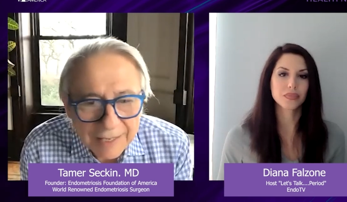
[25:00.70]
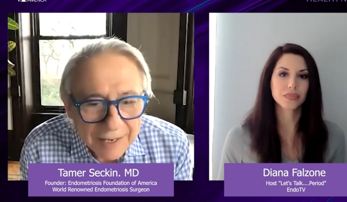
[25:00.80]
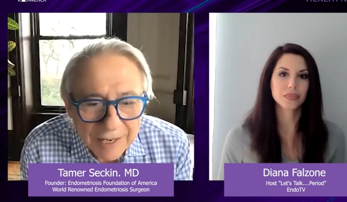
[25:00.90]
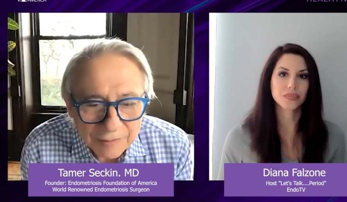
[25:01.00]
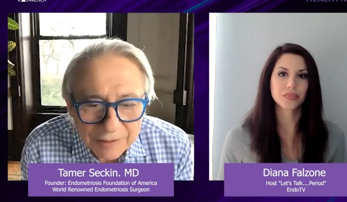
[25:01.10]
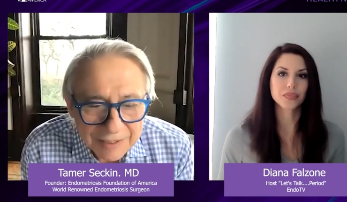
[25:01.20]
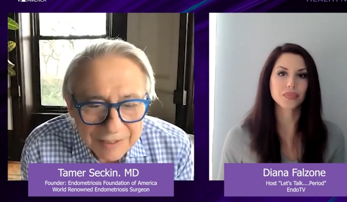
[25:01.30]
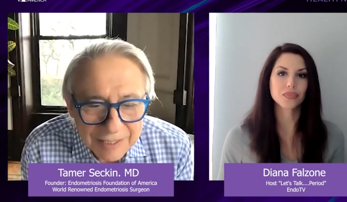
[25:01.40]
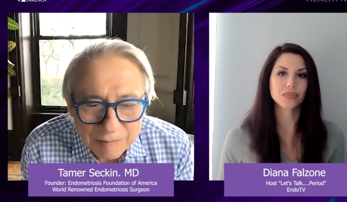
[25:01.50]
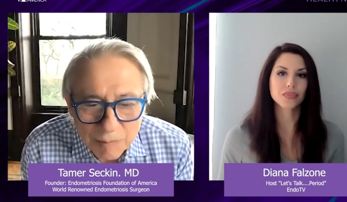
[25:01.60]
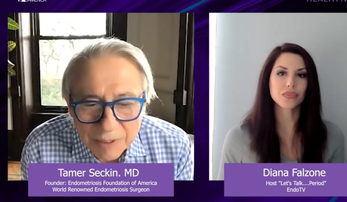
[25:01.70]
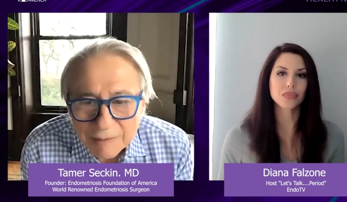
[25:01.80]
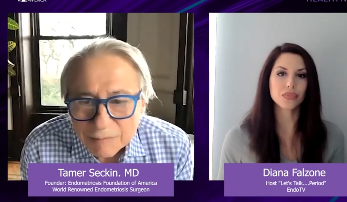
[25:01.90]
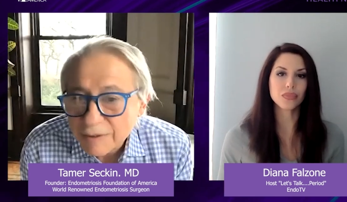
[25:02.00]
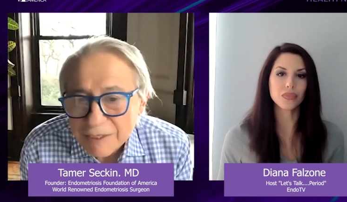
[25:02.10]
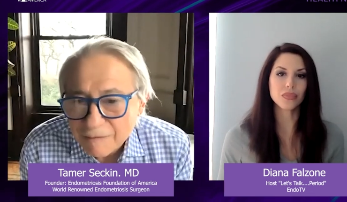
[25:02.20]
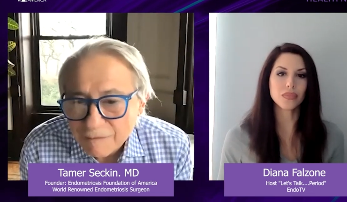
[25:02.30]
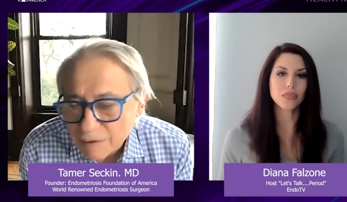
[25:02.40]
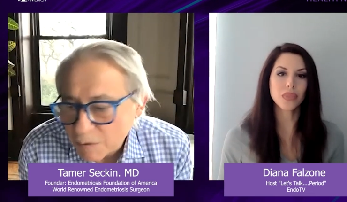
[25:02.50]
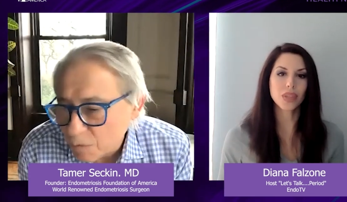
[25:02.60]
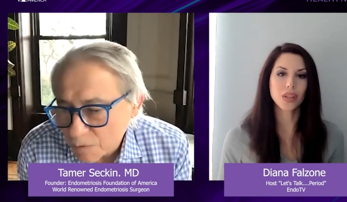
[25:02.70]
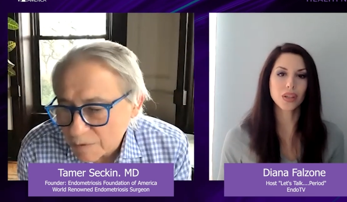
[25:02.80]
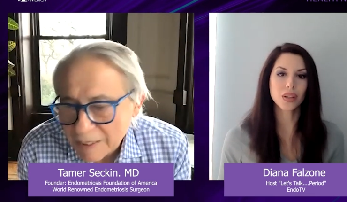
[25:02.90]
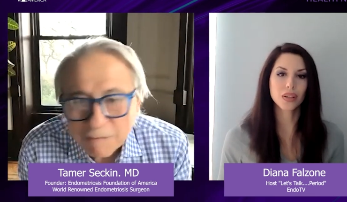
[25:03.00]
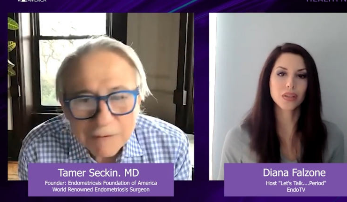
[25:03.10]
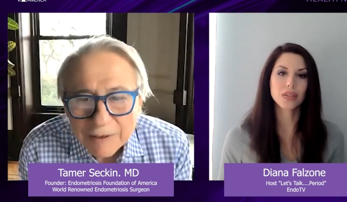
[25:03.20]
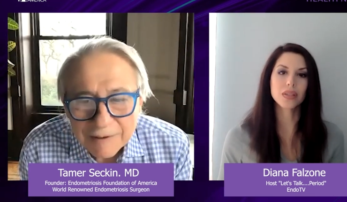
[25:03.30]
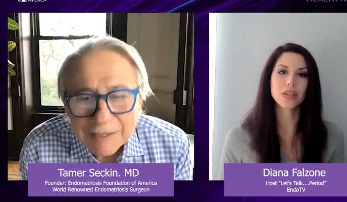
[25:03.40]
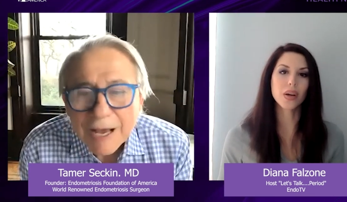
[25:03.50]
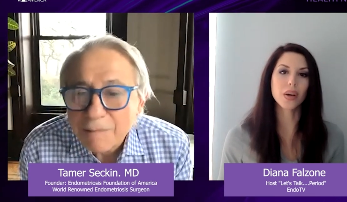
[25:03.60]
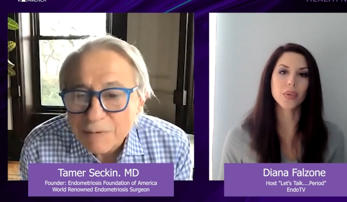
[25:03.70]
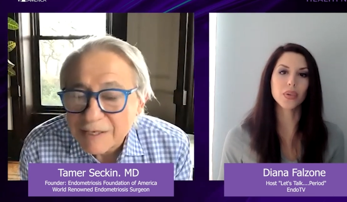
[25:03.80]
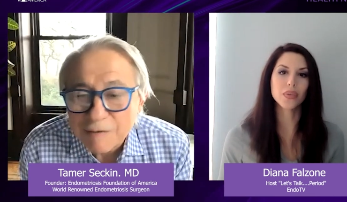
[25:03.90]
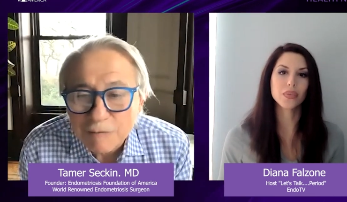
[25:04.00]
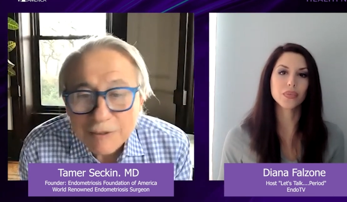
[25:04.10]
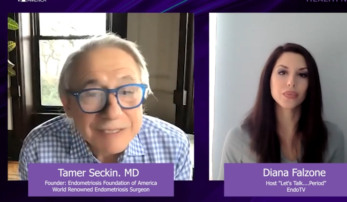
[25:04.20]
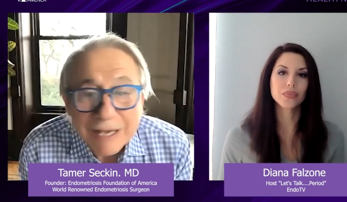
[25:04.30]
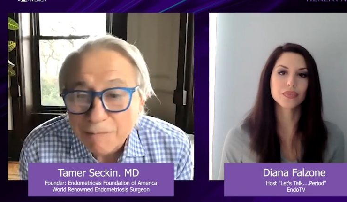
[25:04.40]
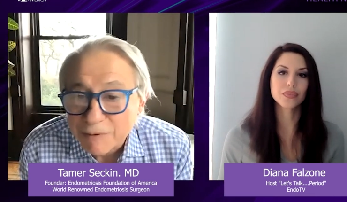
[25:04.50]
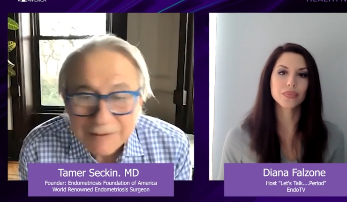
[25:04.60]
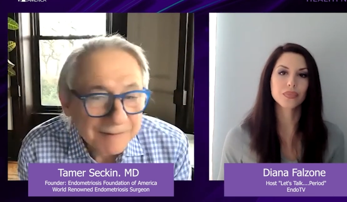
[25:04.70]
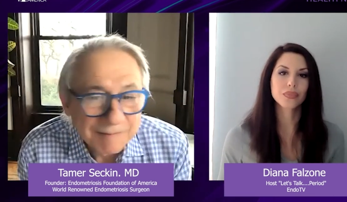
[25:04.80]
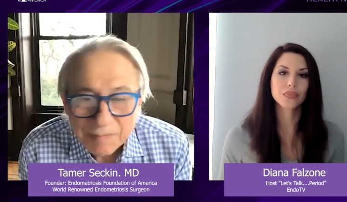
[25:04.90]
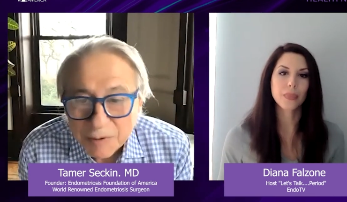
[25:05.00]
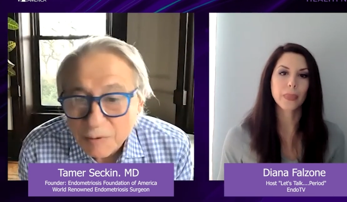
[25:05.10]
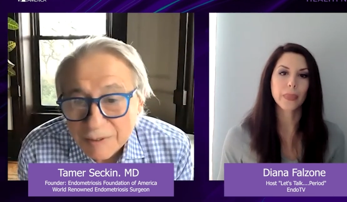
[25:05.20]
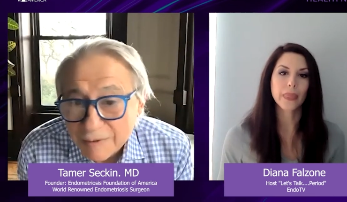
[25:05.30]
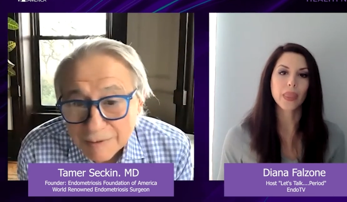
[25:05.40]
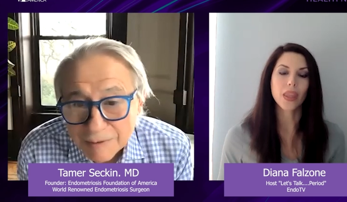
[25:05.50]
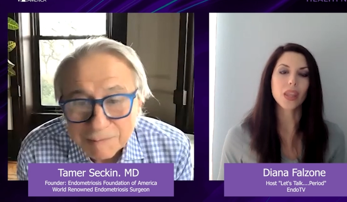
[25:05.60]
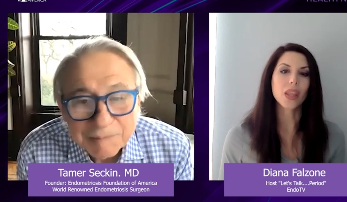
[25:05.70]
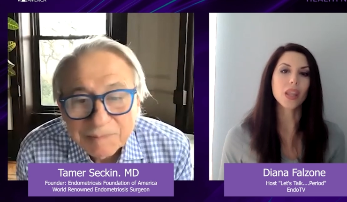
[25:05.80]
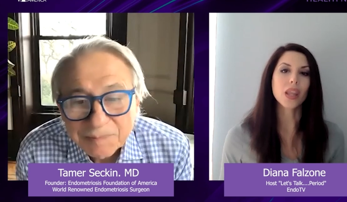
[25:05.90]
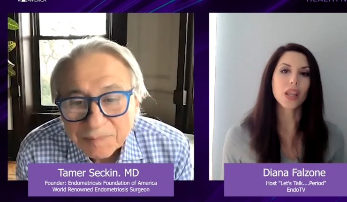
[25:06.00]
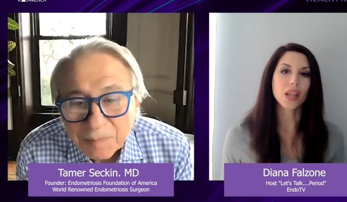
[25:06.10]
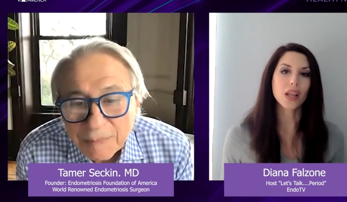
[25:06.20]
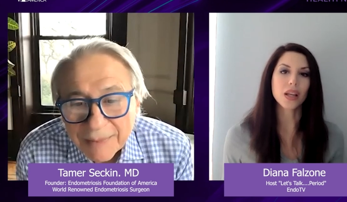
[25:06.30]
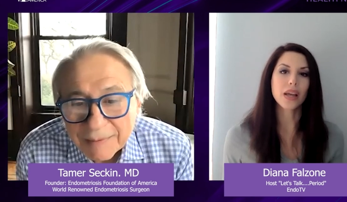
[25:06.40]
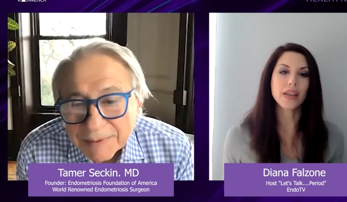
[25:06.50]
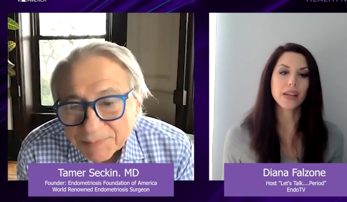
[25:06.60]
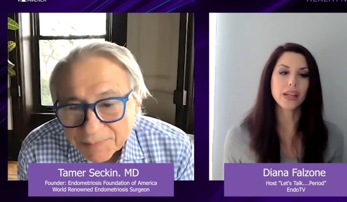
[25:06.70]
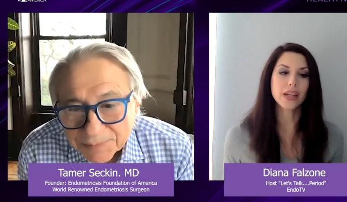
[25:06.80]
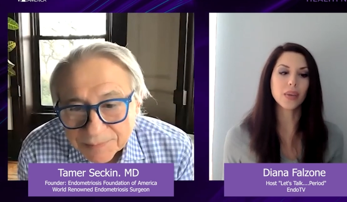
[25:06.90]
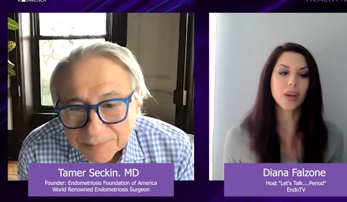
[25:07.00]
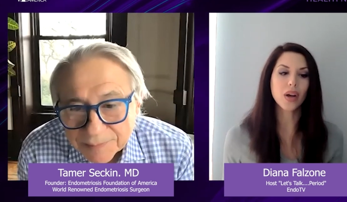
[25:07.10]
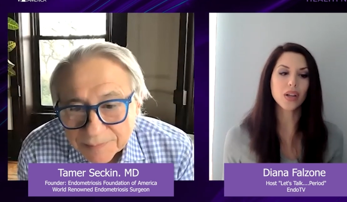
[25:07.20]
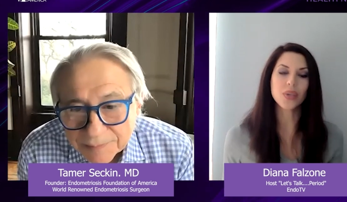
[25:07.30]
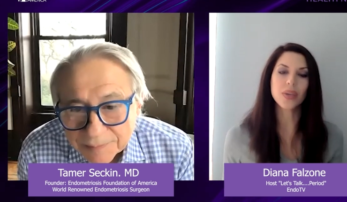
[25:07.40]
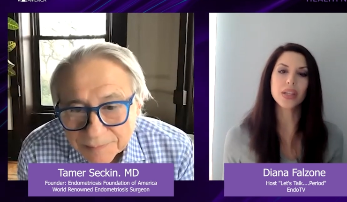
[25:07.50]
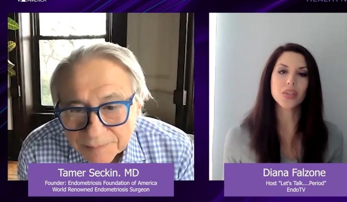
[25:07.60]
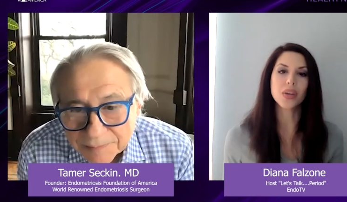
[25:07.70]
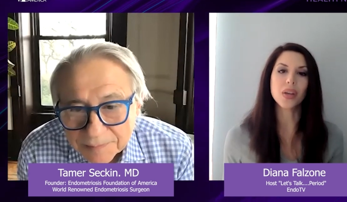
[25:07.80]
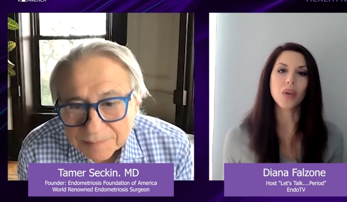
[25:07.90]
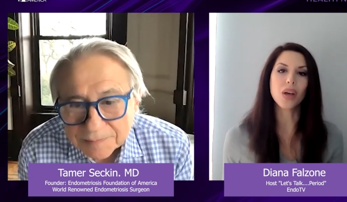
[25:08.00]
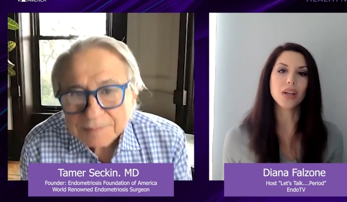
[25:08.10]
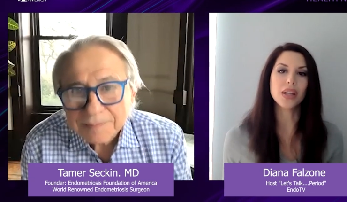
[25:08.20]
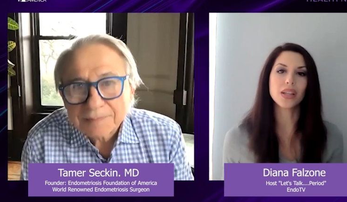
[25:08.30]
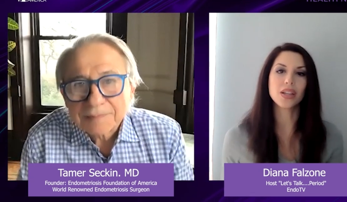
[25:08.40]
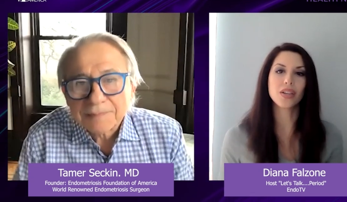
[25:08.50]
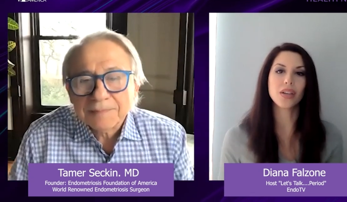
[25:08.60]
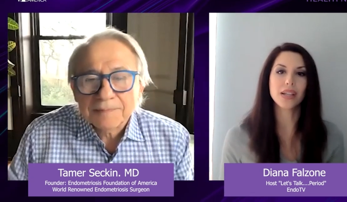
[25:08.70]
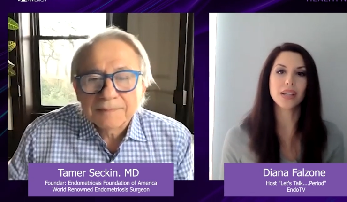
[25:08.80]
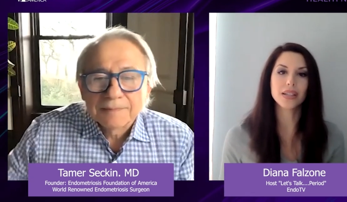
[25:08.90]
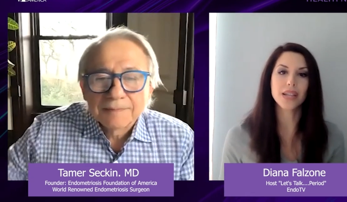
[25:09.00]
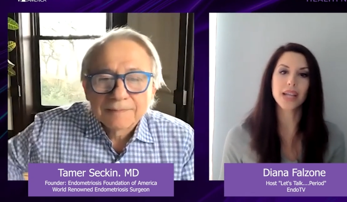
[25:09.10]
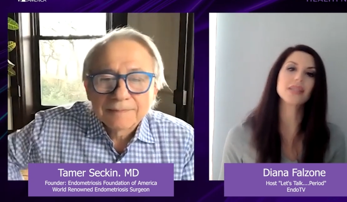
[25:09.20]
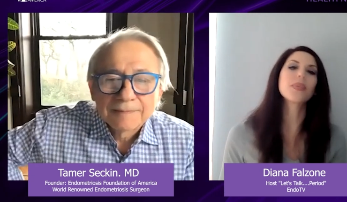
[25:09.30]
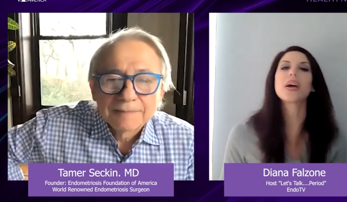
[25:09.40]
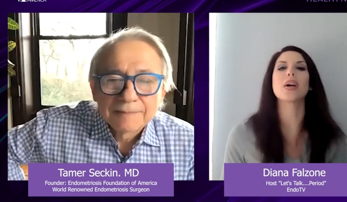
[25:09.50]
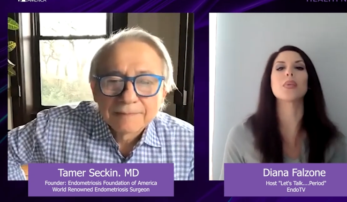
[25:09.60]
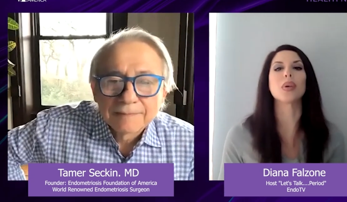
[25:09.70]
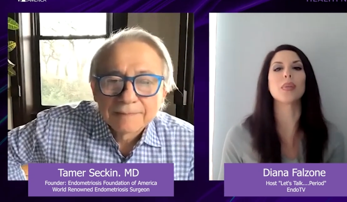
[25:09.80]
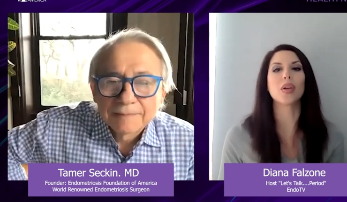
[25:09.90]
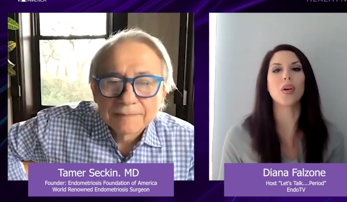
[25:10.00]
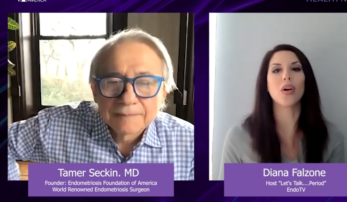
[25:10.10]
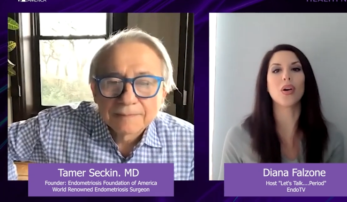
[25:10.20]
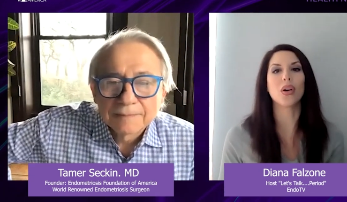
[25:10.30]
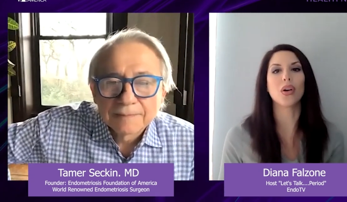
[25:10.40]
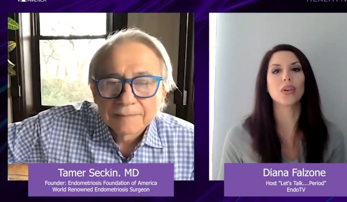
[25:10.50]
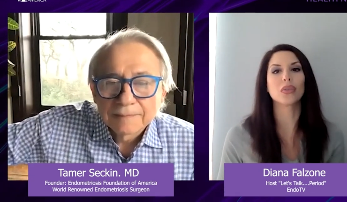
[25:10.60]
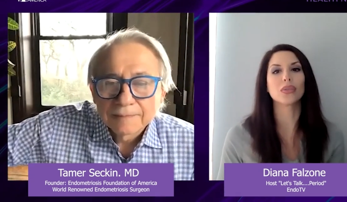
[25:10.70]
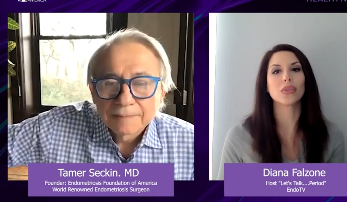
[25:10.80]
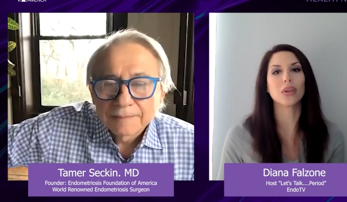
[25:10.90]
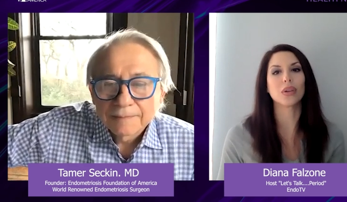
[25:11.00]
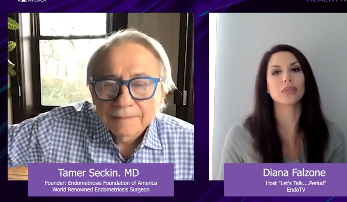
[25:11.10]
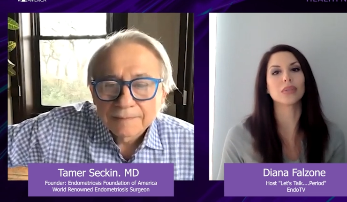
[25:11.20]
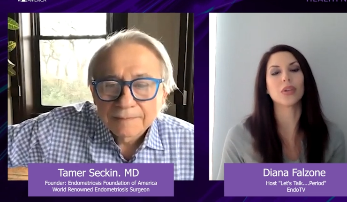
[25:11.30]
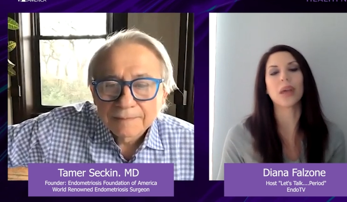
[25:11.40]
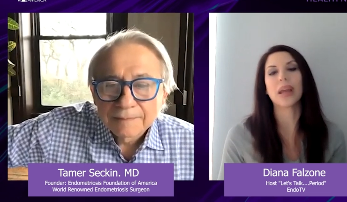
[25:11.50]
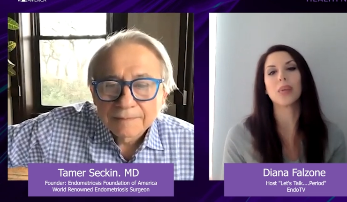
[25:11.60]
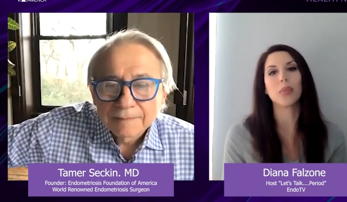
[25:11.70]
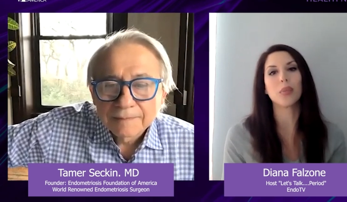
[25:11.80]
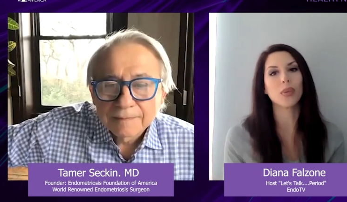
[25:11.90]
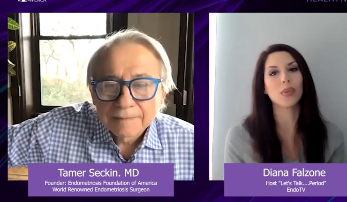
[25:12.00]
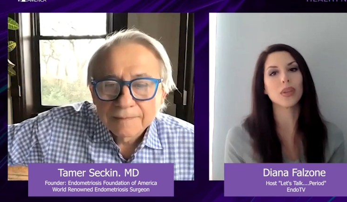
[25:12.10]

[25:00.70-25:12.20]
Speaker 1: get out and th- that becomes a TV news. Every it happens every December. You hear it.
Speaker 2: And then here we are in 2021 in the United States where women are you know anyone born with